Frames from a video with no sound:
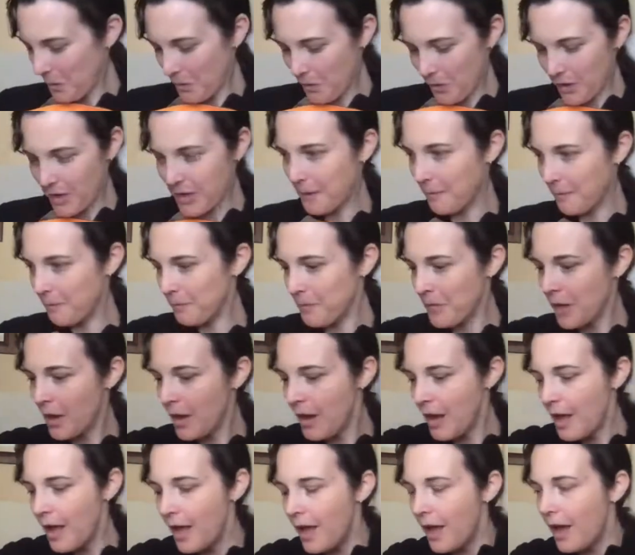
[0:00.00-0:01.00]
Alrighty.
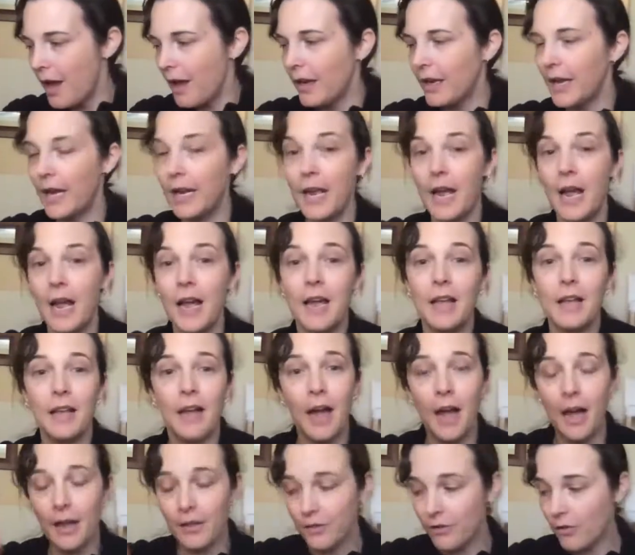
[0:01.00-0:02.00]
Okay.
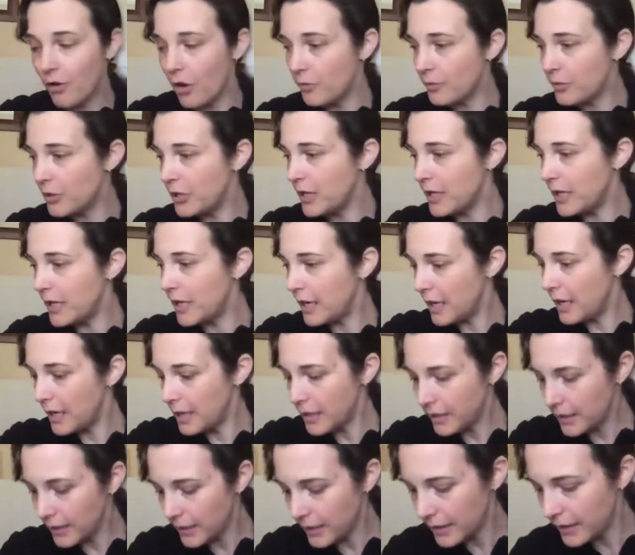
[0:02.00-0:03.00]
Other option
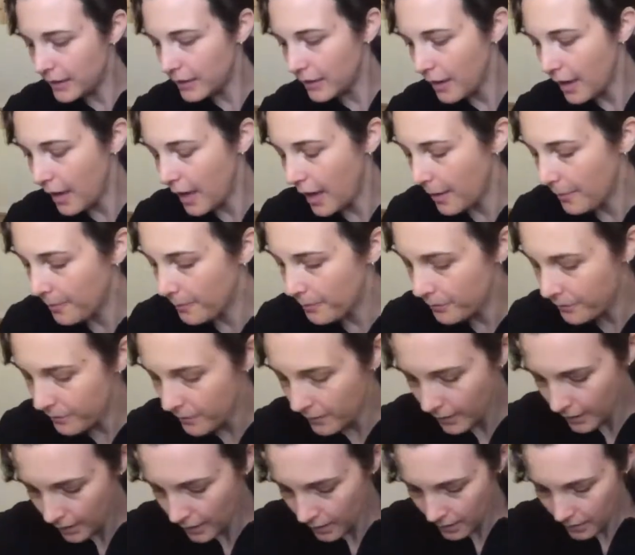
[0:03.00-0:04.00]
is
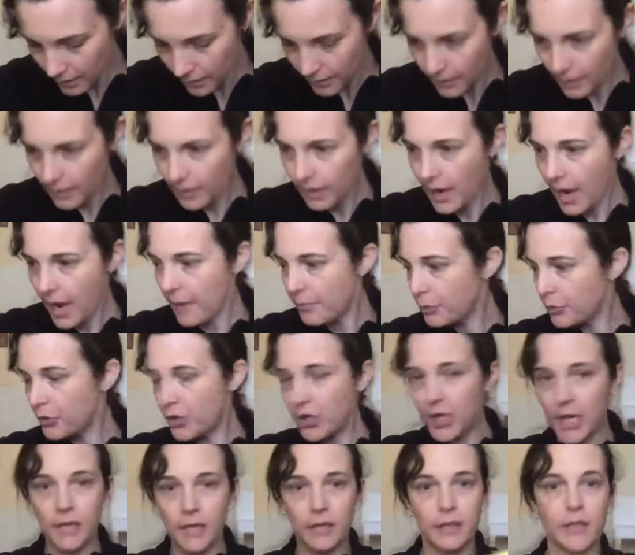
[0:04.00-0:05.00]

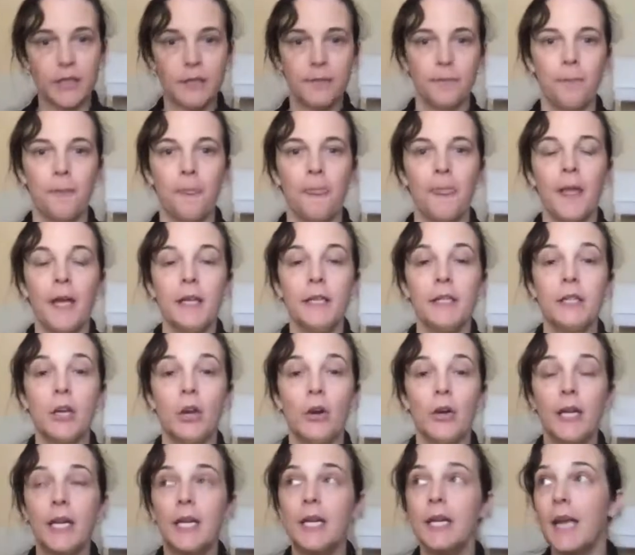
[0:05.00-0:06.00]
AppleCheeks.
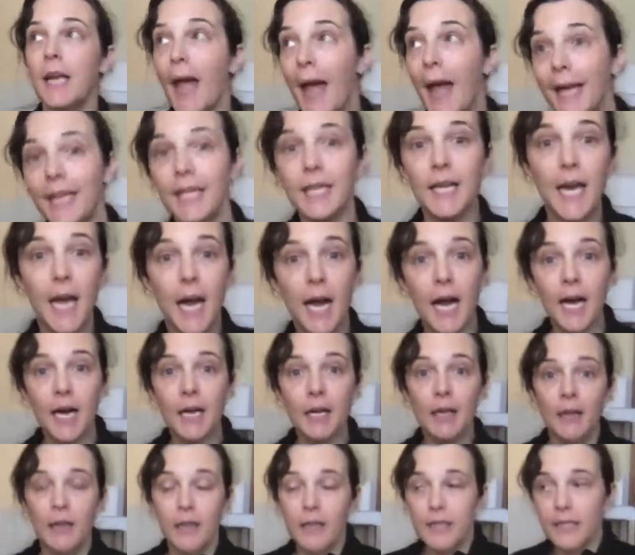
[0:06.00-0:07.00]
So in
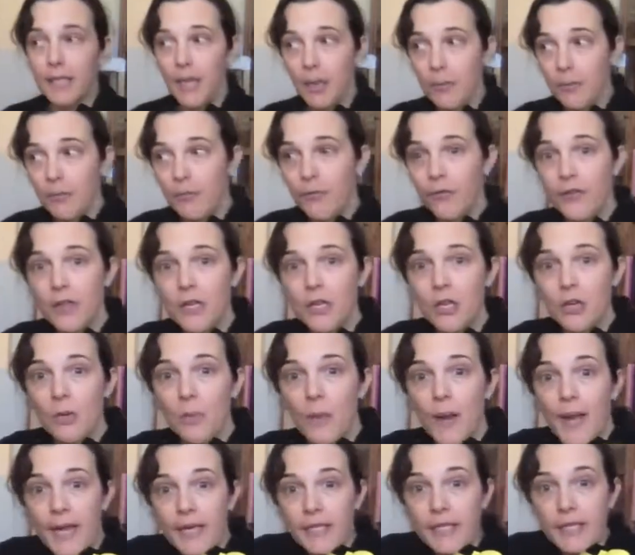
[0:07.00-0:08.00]
Canada, some for the
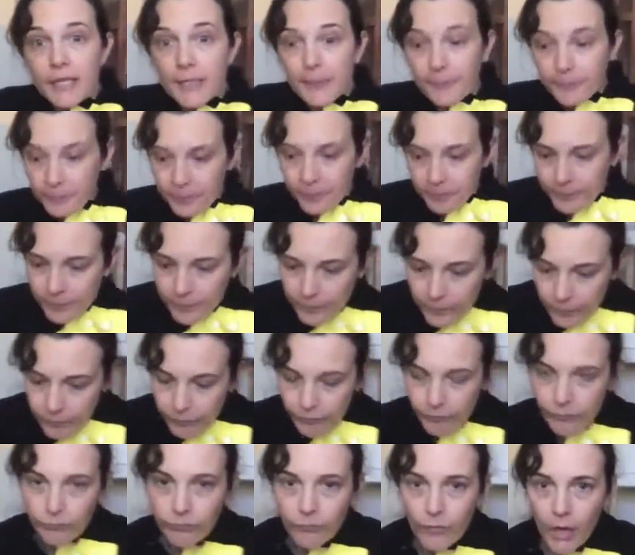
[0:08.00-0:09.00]
US,
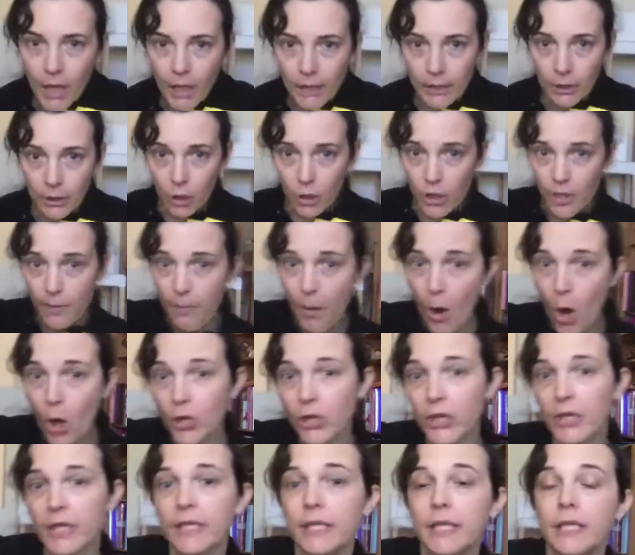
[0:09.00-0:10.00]
a lot of
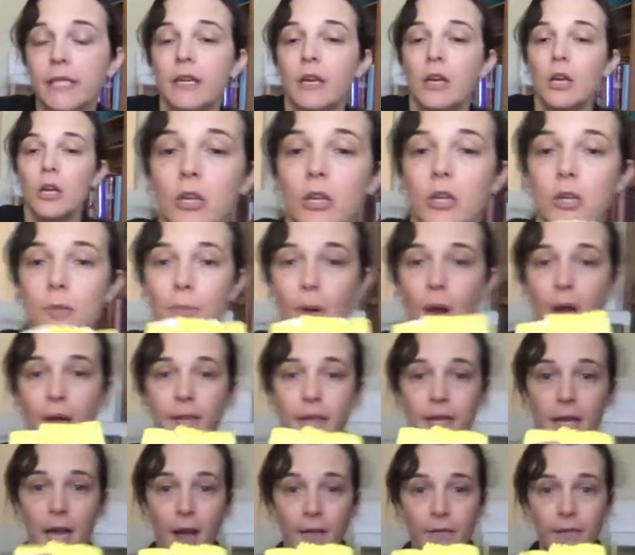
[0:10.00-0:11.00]
pockets, you buy
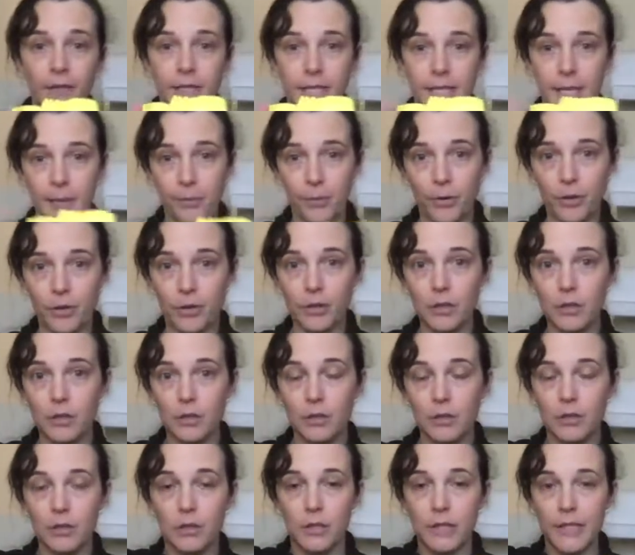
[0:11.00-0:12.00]
the cover
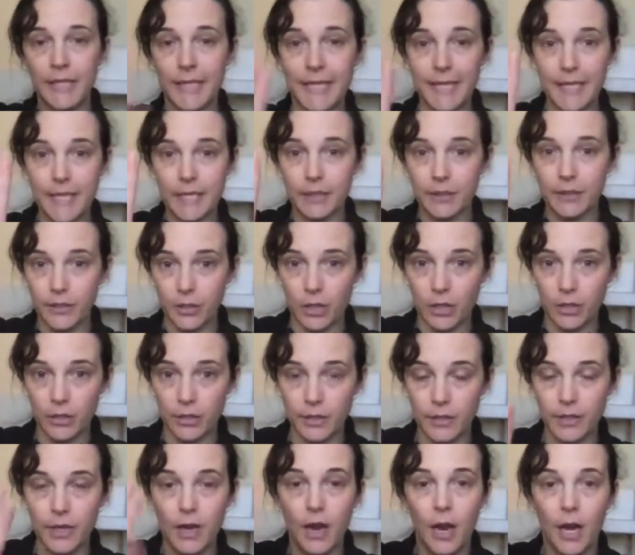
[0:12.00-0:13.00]
separate to the
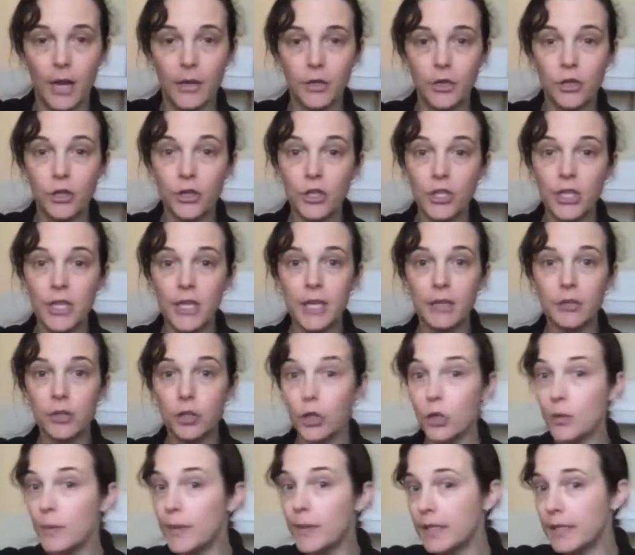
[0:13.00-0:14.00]
inserts. And you usually
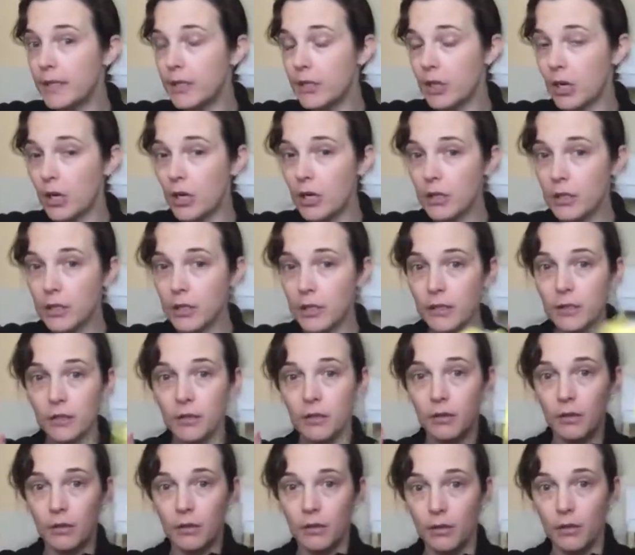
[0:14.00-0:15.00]
get 2
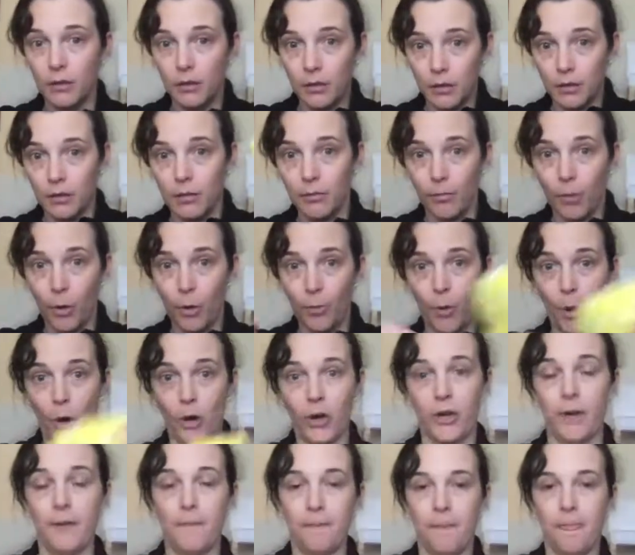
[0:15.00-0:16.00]
inserts per
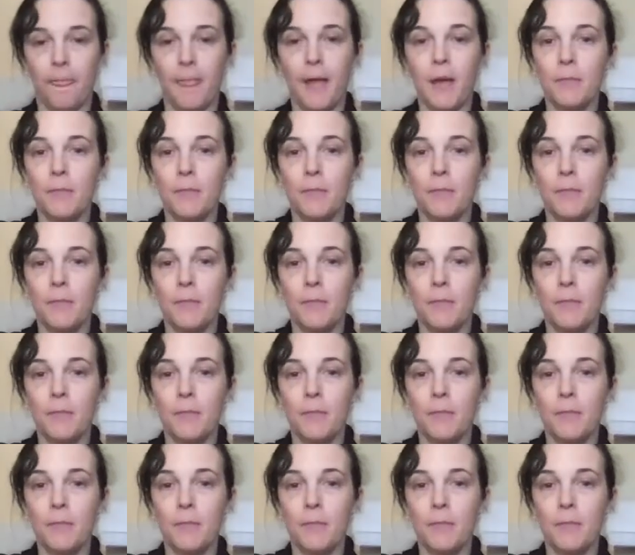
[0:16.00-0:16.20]
pocket.